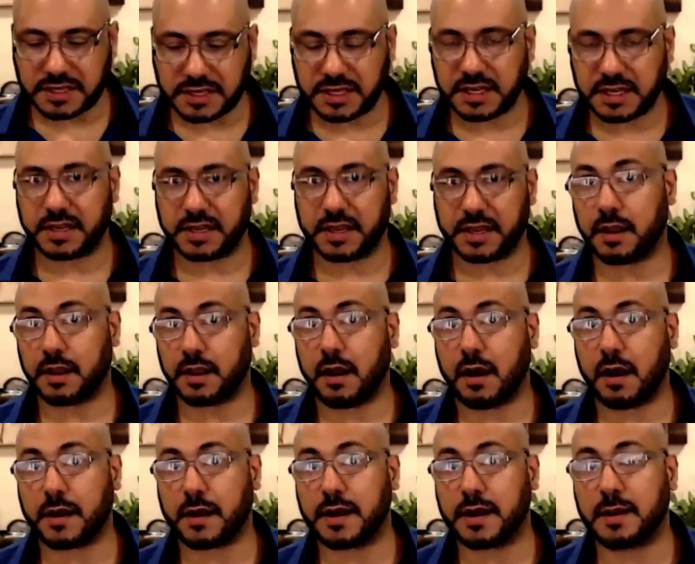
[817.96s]
easy to get
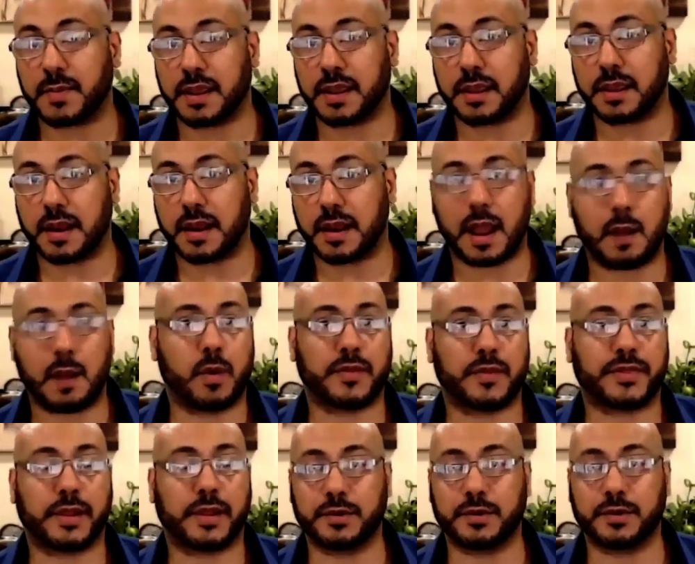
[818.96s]
caught up in, I
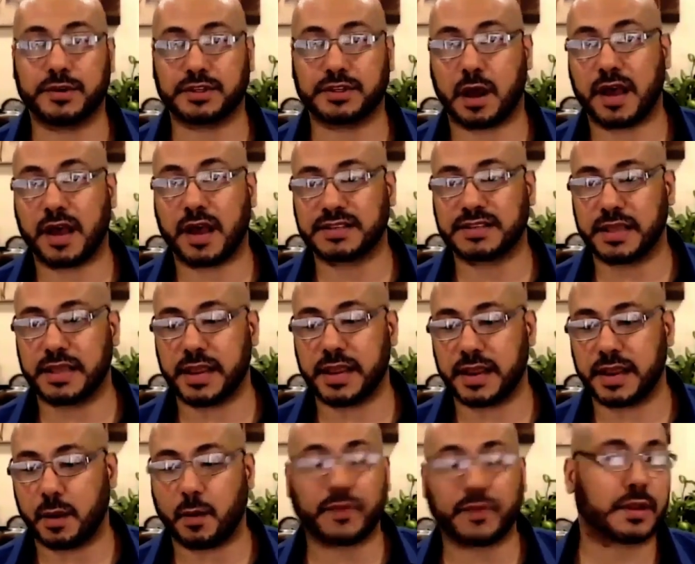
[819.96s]
want the lowest cost lead,
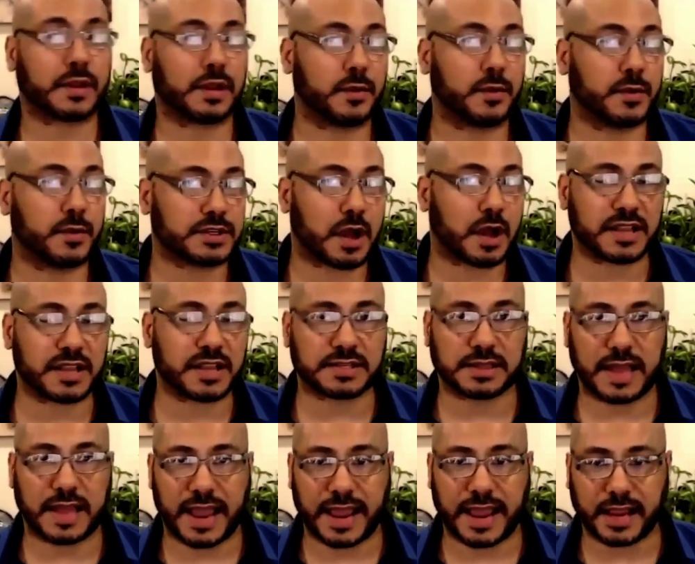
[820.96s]
I want the lowest
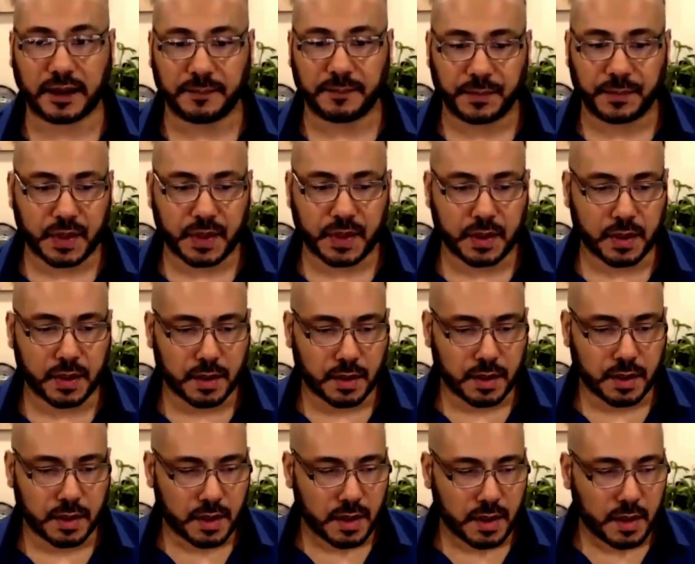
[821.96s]
cost like.
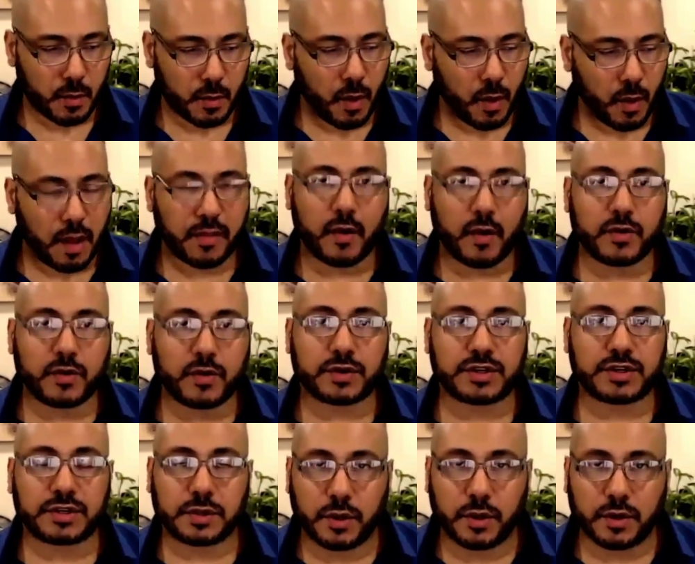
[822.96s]
While those are
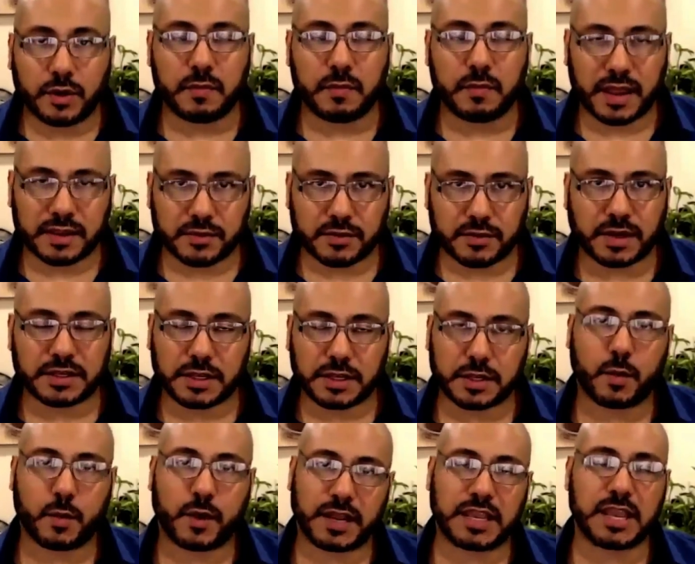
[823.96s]
good metrics that
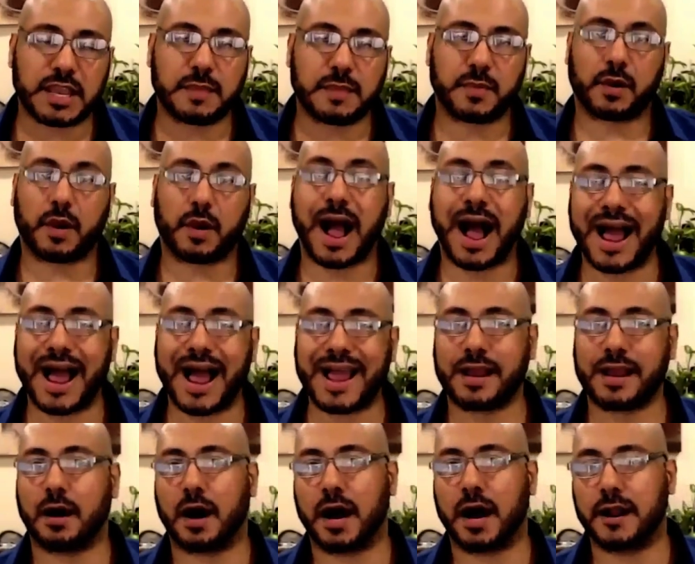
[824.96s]
you want to keep your
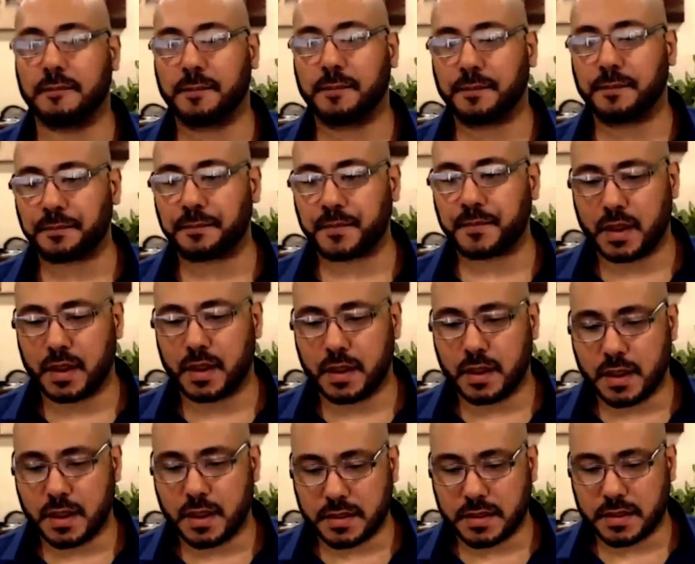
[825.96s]
eye on,
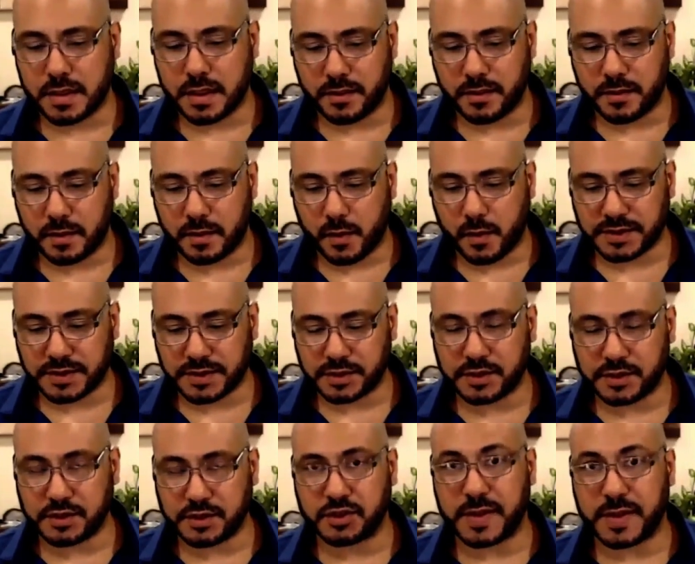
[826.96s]
the other
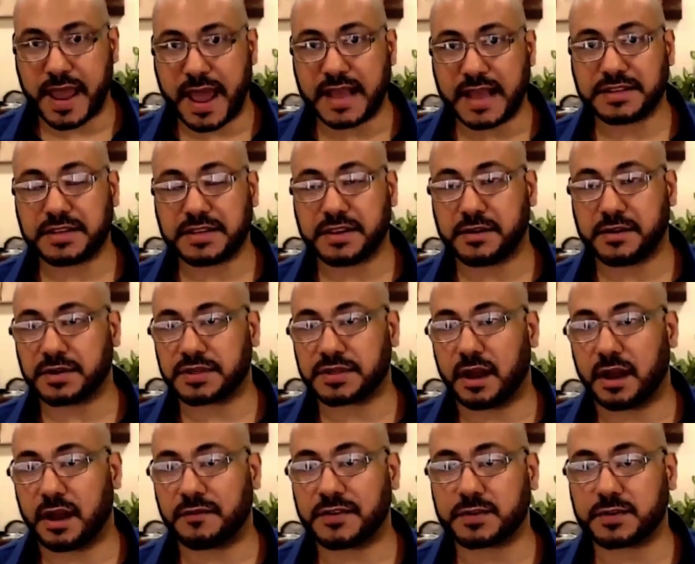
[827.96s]
question you should be asking
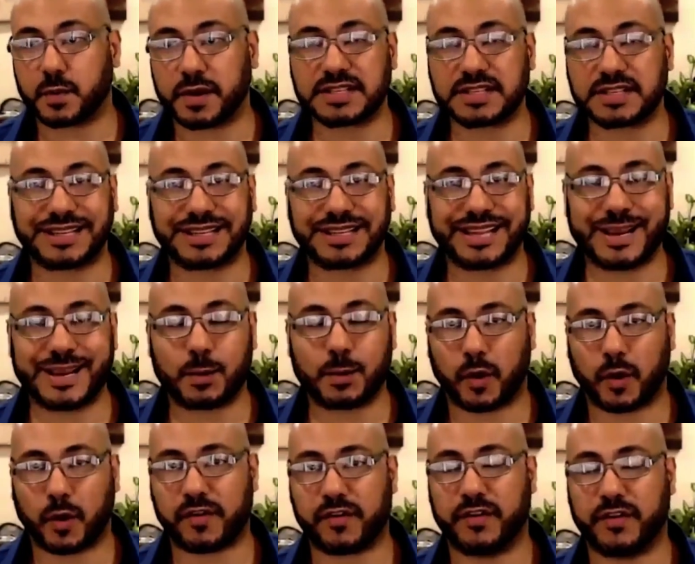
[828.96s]
yourself is, what is a lead
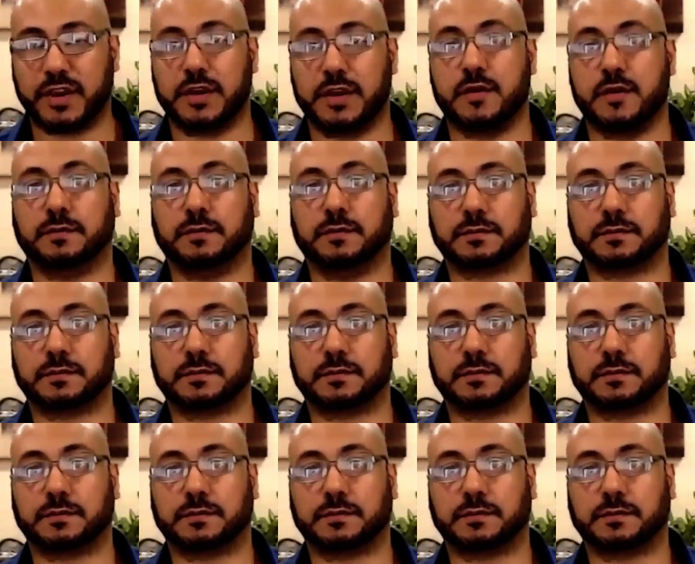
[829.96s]
worth to you?